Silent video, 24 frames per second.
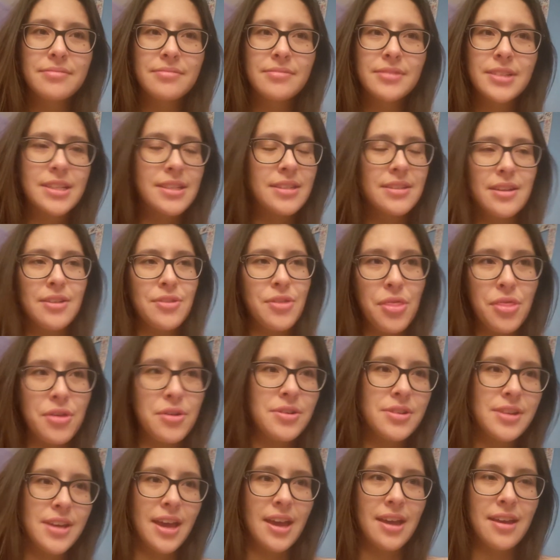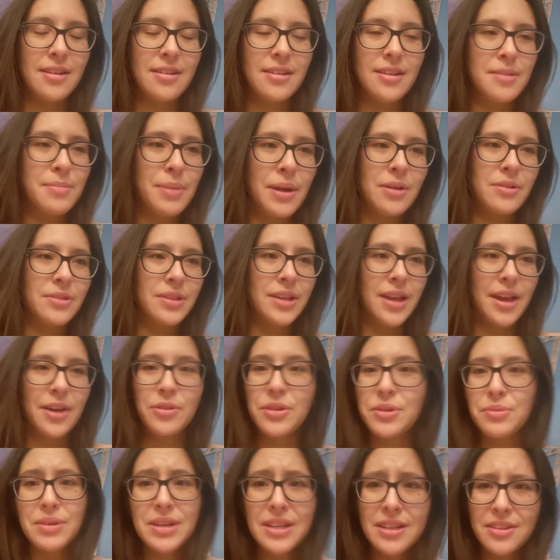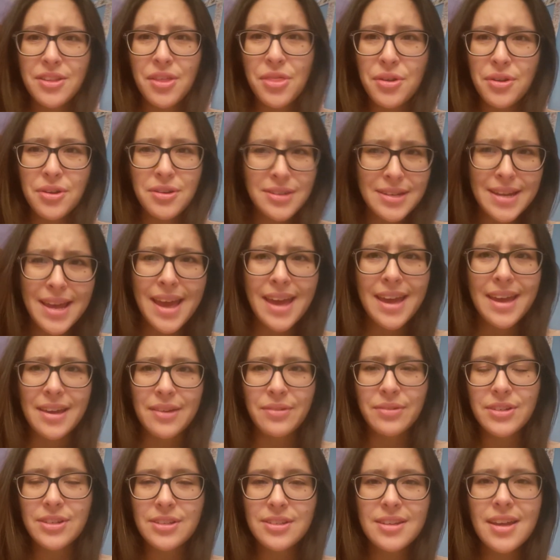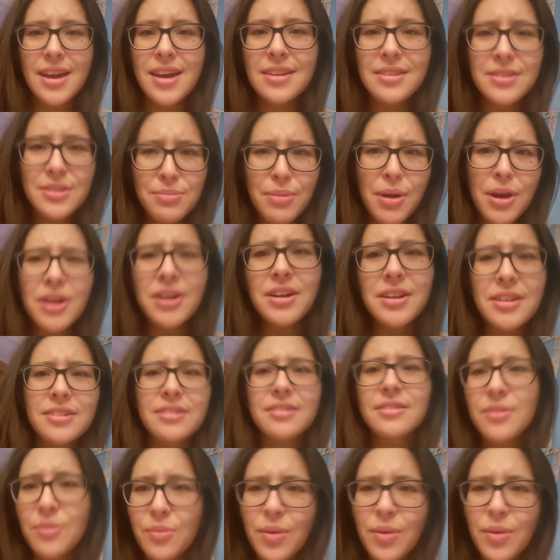because it's not the third day, and apparently I only read on the third day, which is not smart.